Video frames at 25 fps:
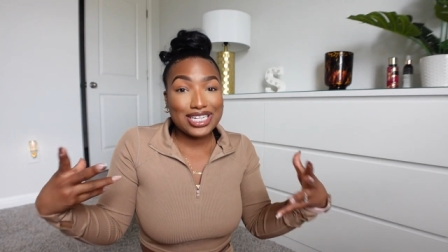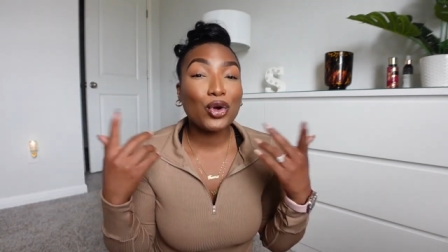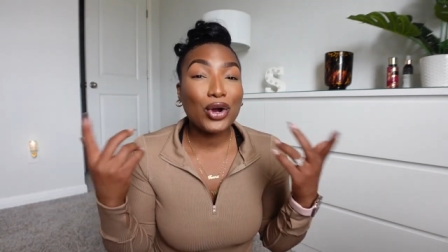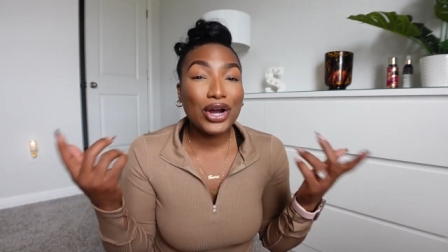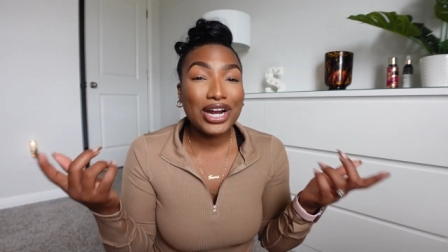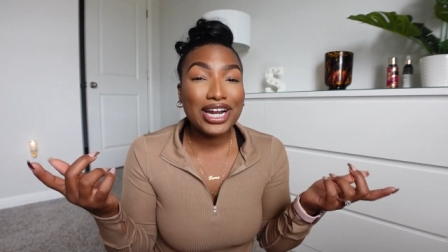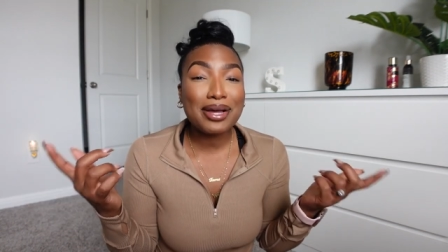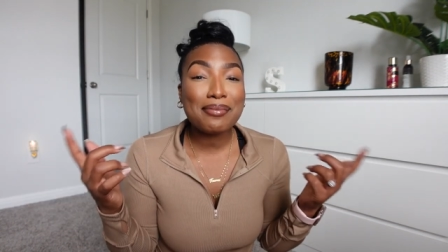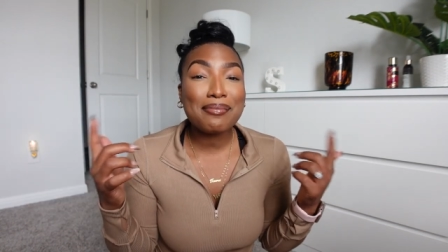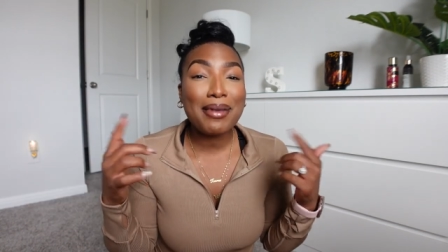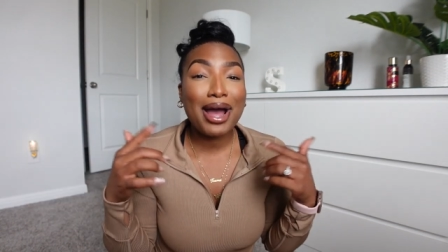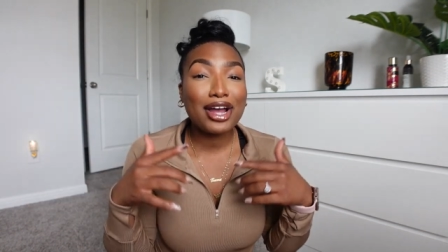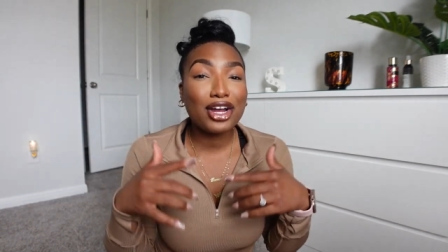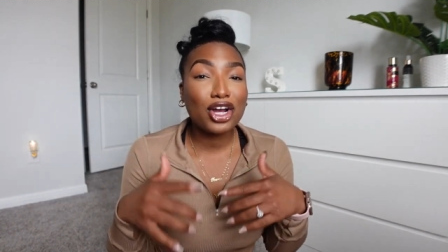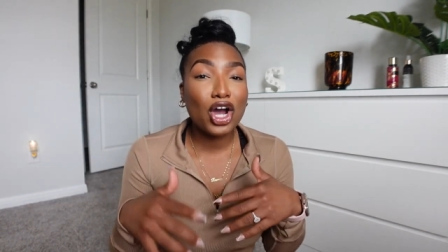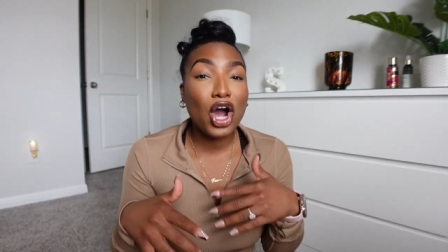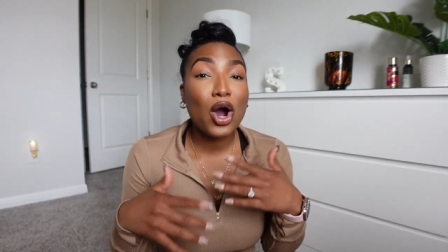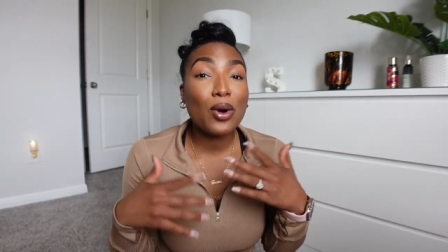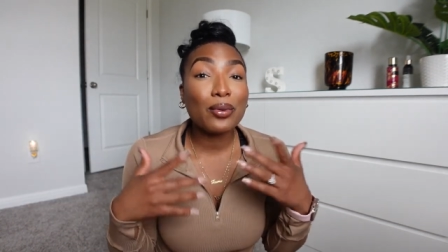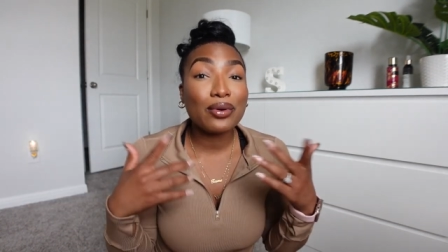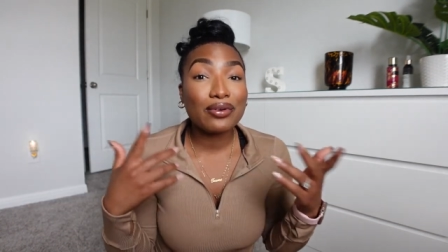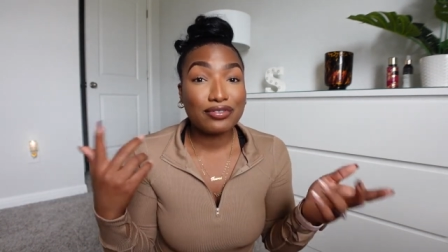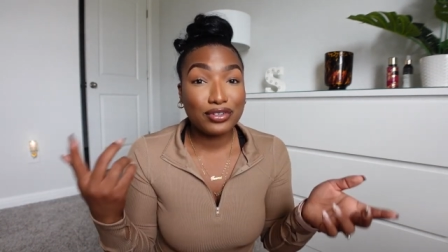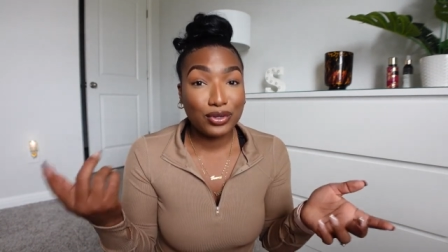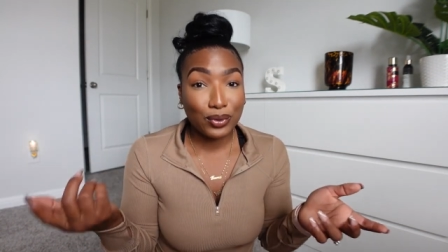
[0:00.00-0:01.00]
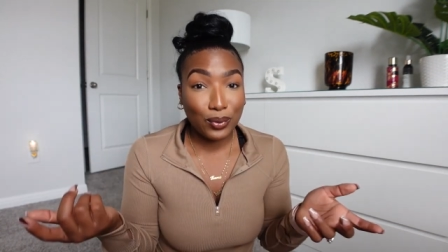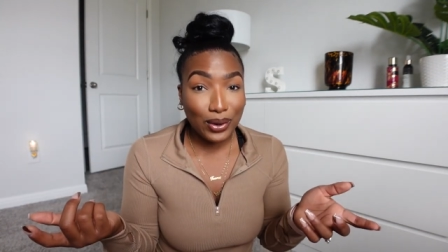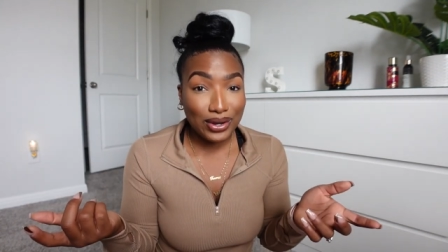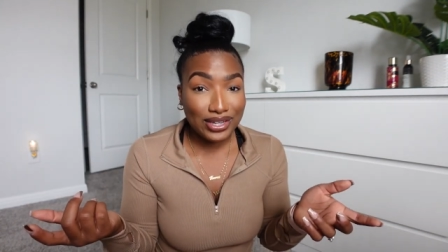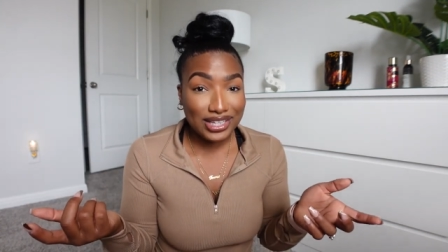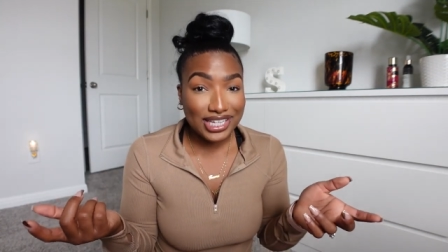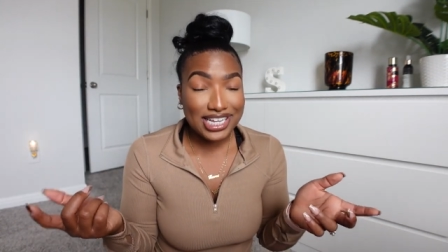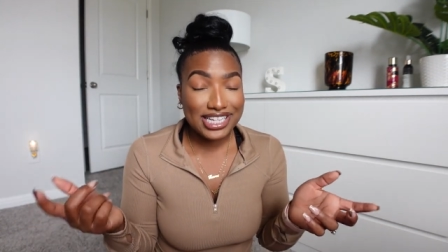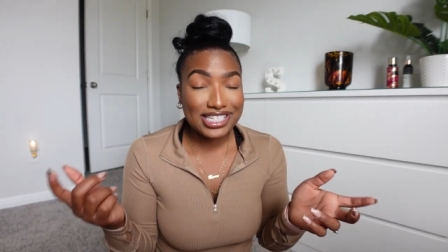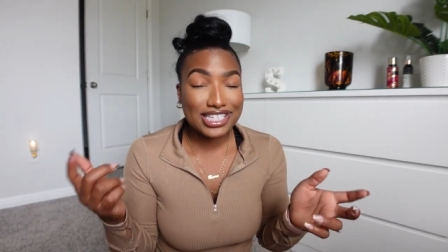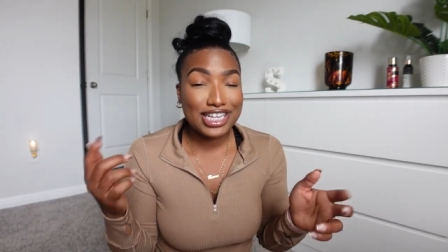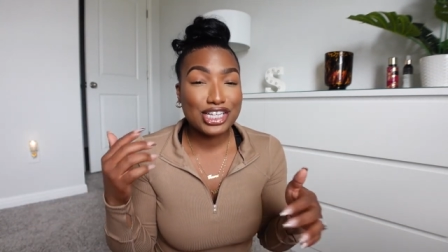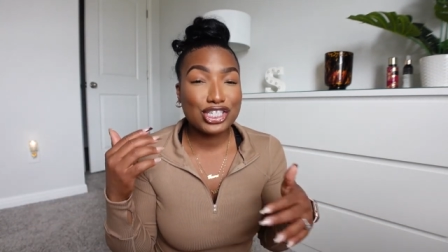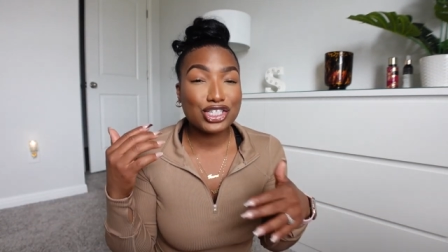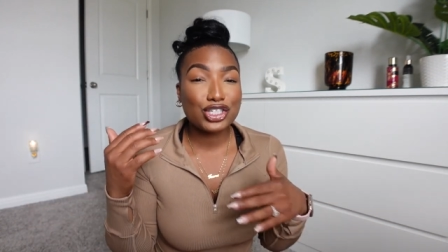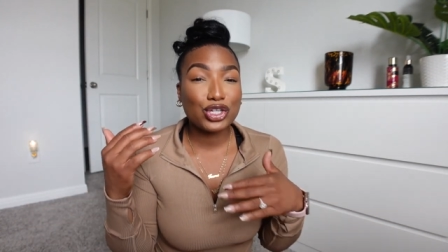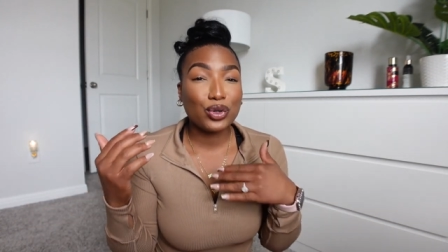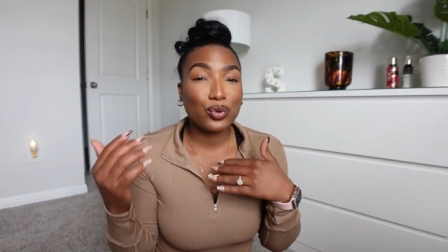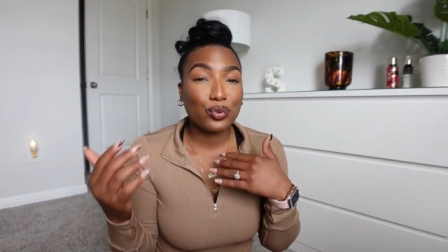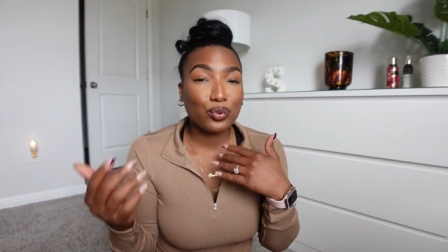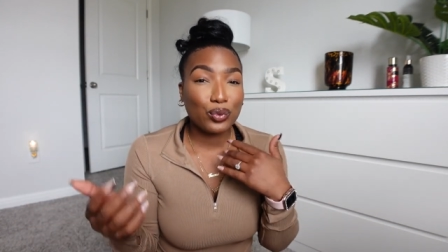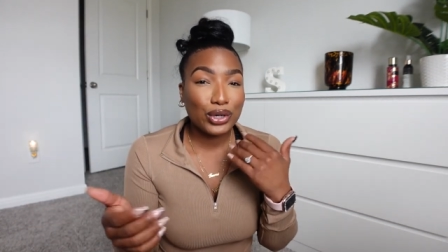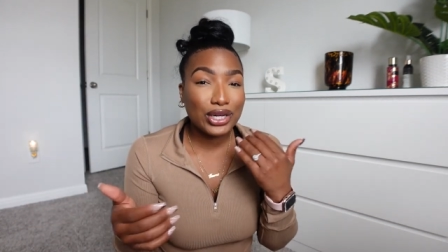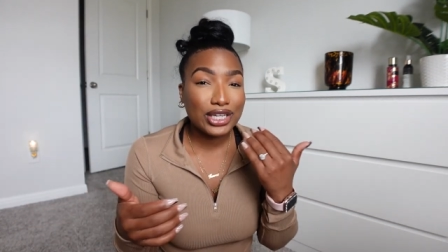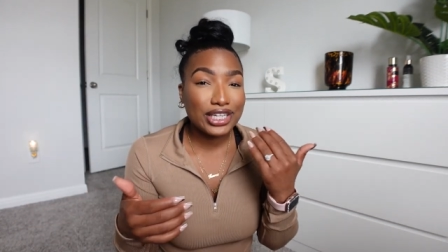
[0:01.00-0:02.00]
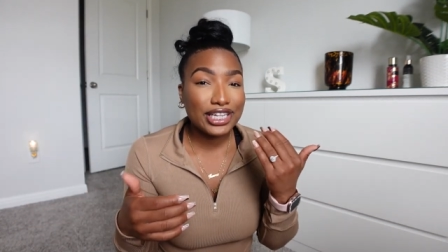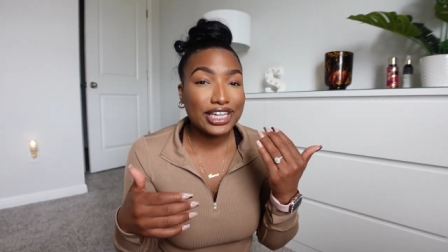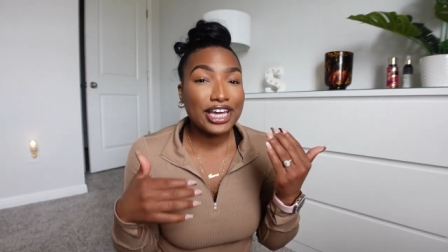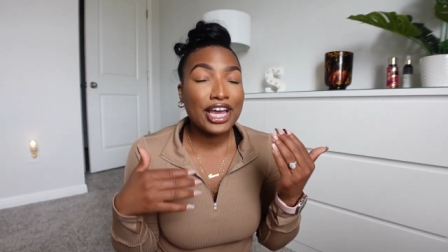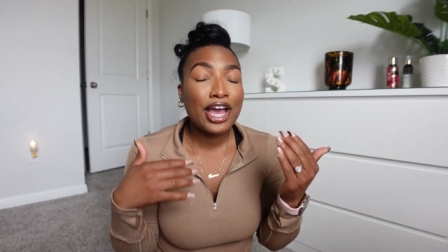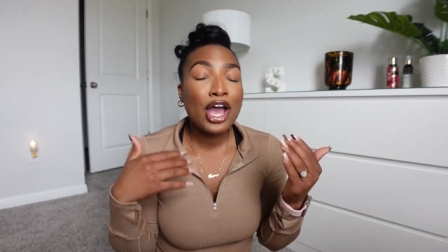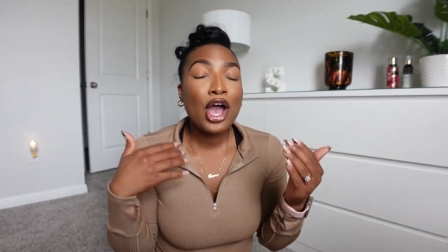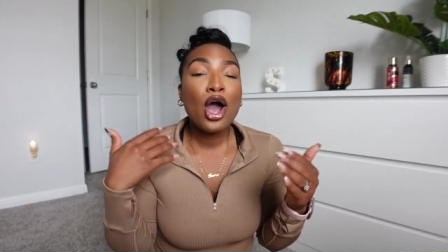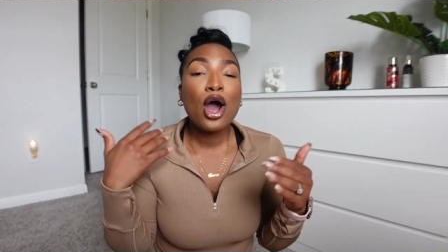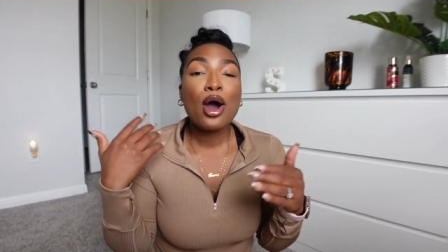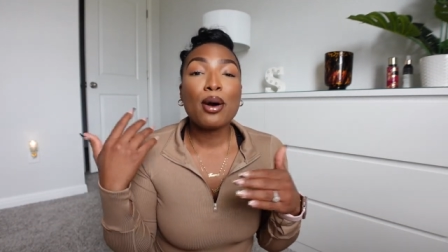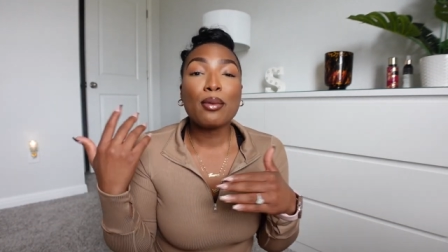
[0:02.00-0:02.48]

Granted, my goal with doing this is to really